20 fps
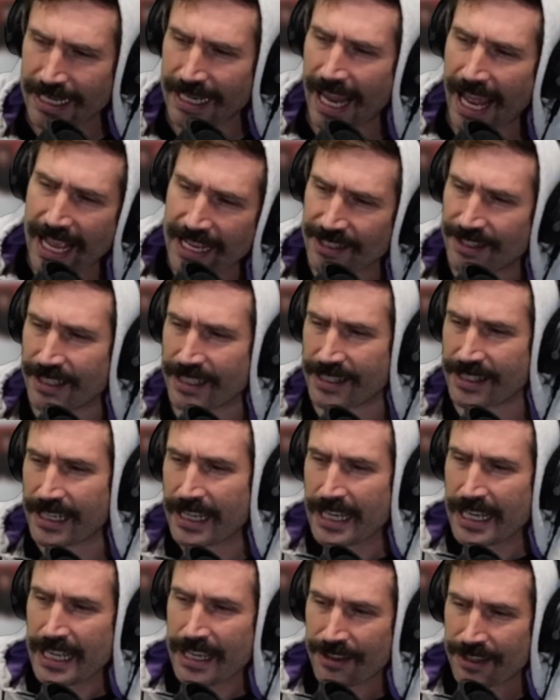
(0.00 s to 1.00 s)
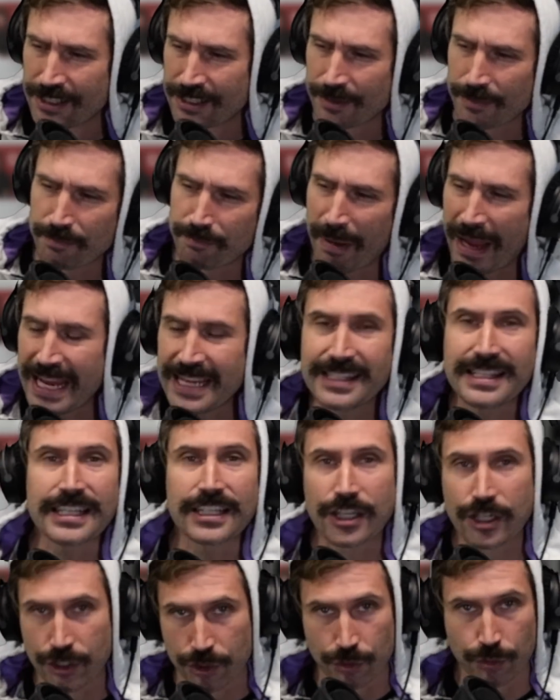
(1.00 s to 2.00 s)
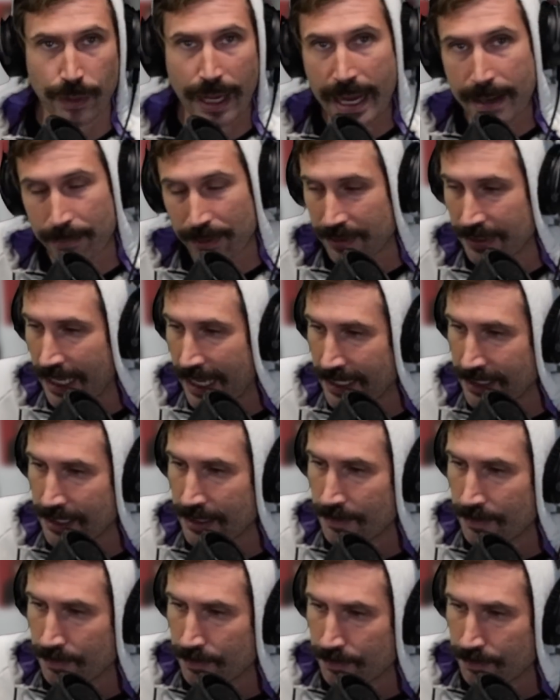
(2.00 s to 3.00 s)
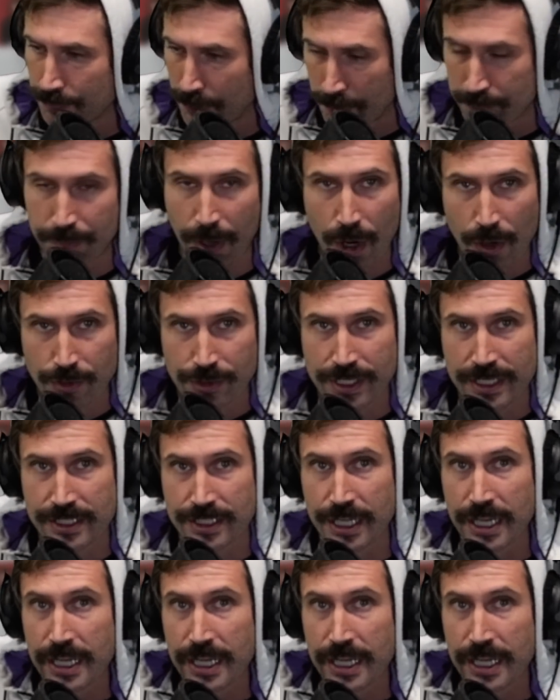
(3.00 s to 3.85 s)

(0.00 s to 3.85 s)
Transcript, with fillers: It has this, this basic grammar that proposes